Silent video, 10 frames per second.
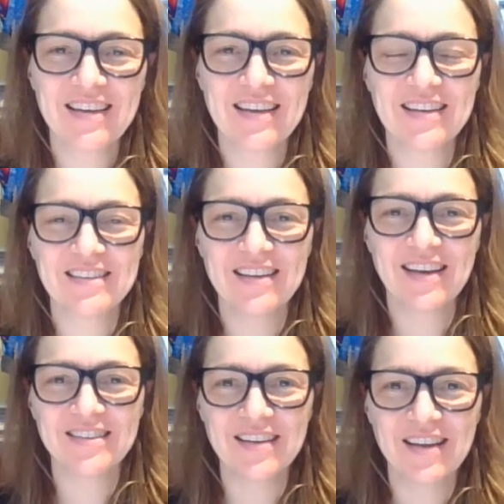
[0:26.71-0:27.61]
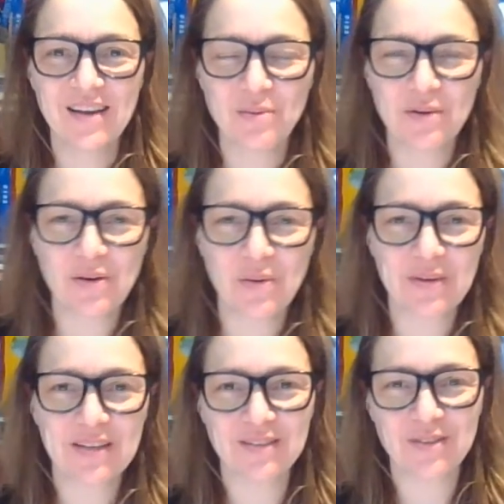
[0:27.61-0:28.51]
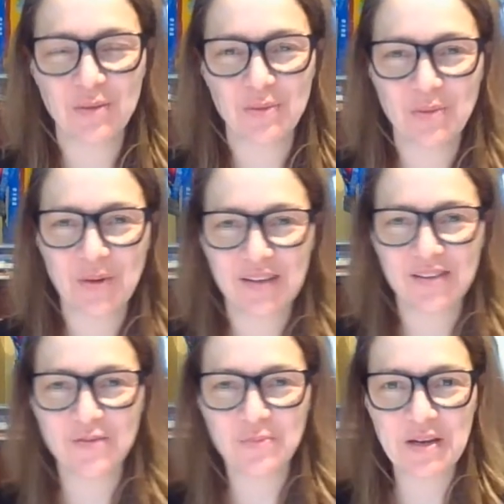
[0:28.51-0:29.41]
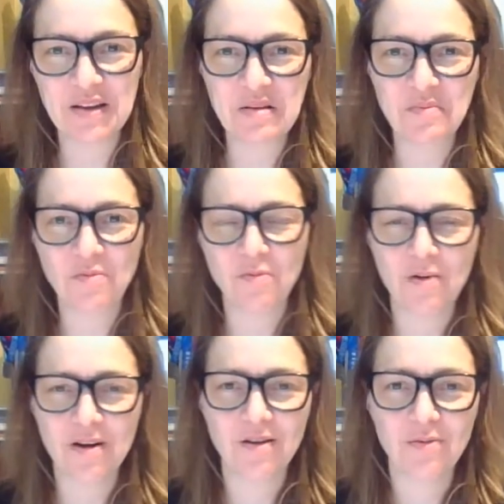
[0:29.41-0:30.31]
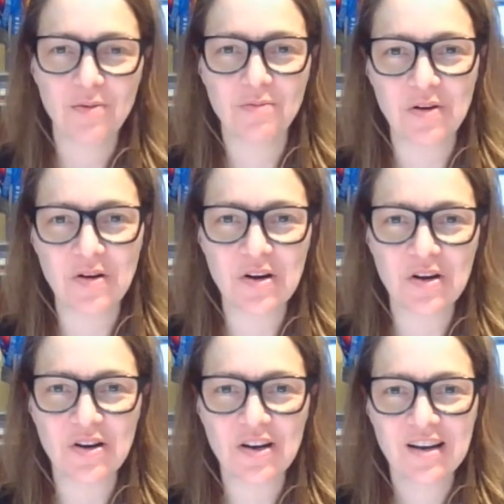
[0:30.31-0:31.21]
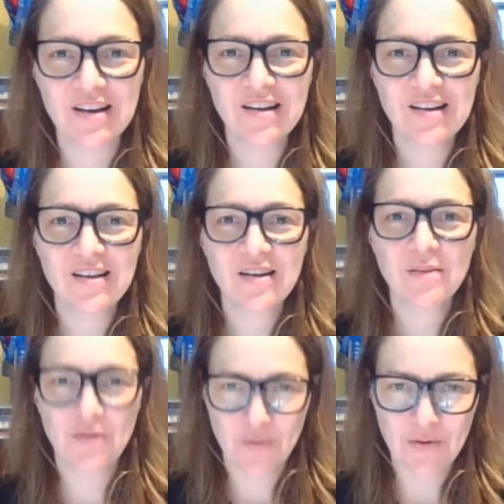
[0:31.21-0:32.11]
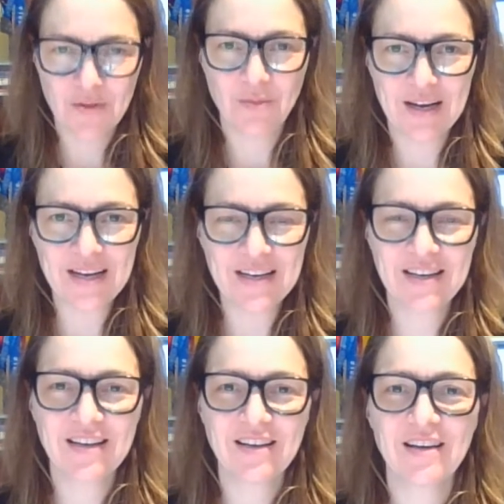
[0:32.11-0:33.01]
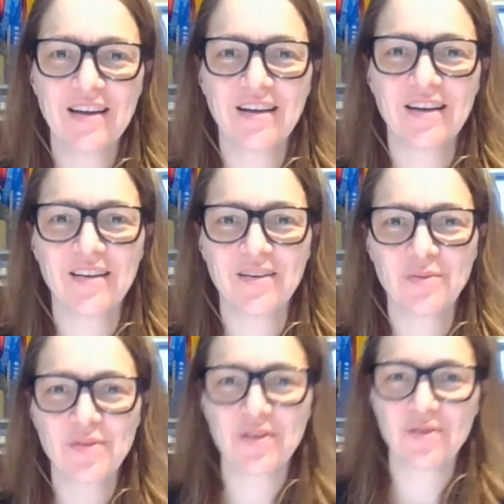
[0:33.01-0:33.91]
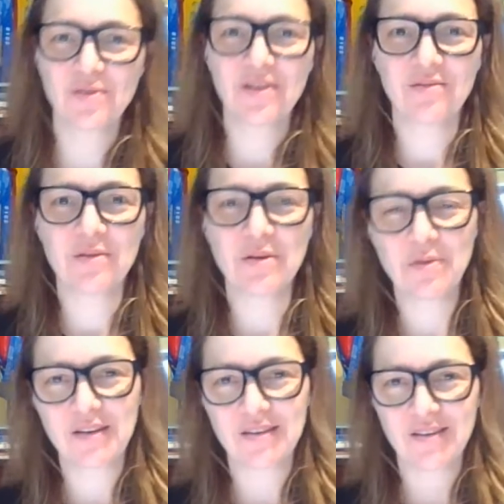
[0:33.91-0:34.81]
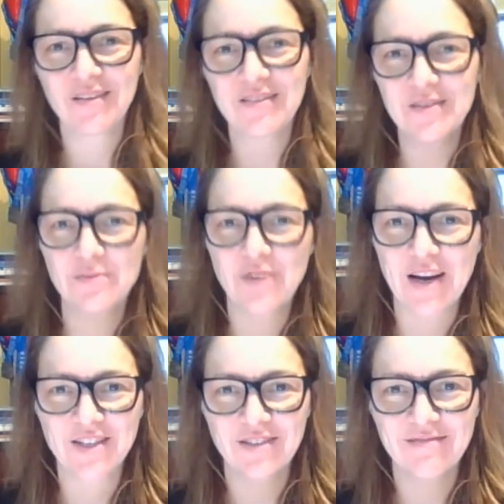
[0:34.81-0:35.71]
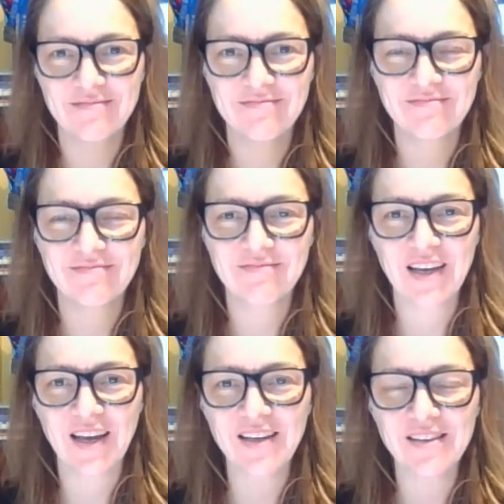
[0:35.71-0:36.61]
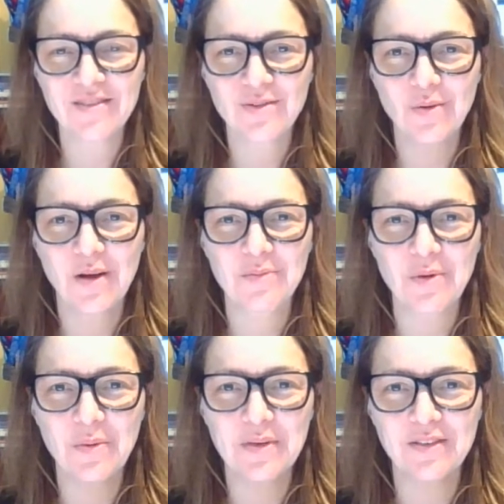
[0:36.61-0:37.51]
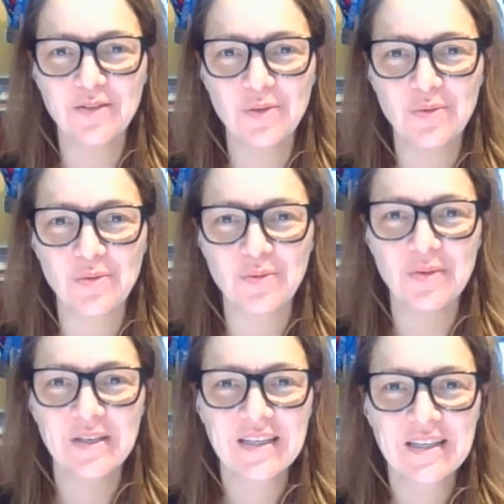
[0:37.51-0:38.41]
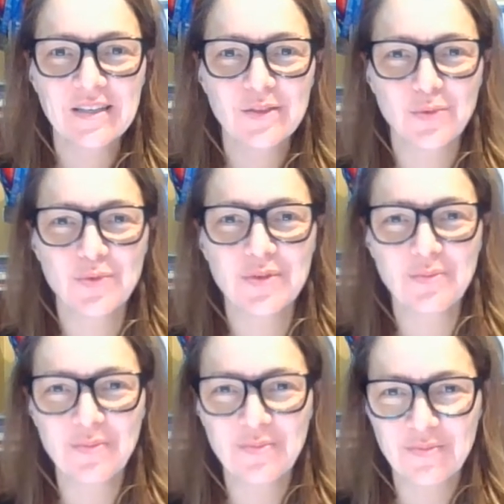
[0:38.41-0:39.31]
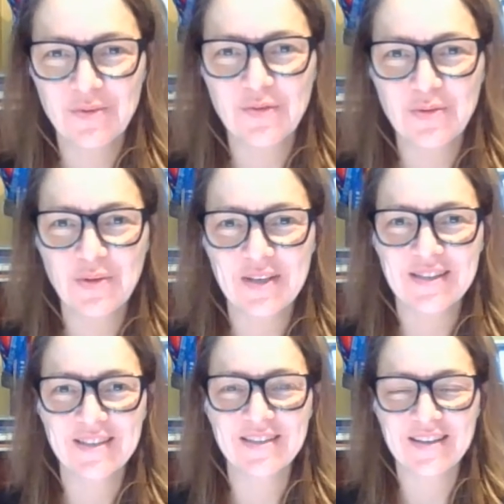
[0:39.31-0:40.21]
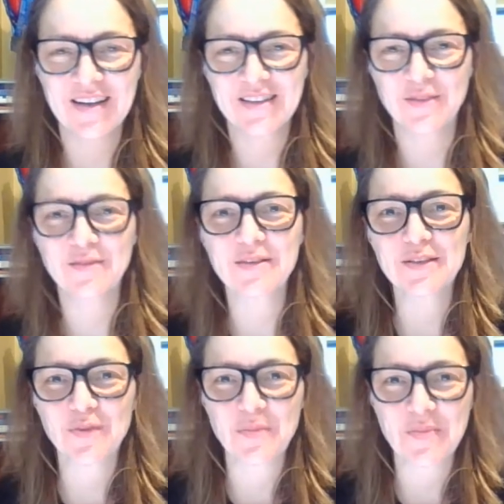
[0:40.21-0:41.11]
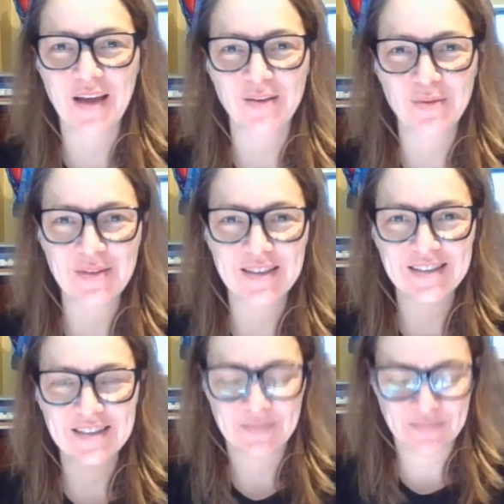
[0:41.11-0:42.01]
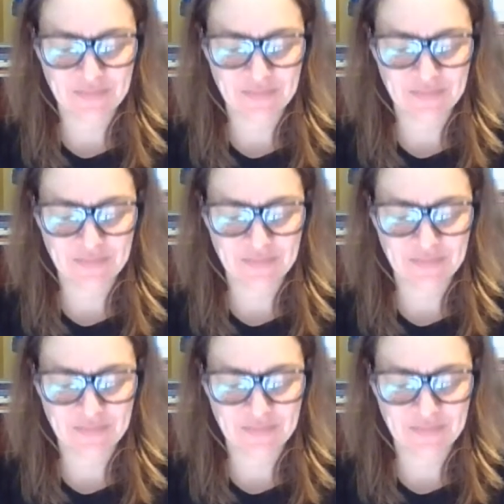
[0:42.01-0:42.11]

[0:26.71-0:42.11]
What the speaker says: And today we're going to kind of pick up where we were before the break with the unit we were working on in subtraction. Okay, so I'm going to do some review lessons and activities from that unit.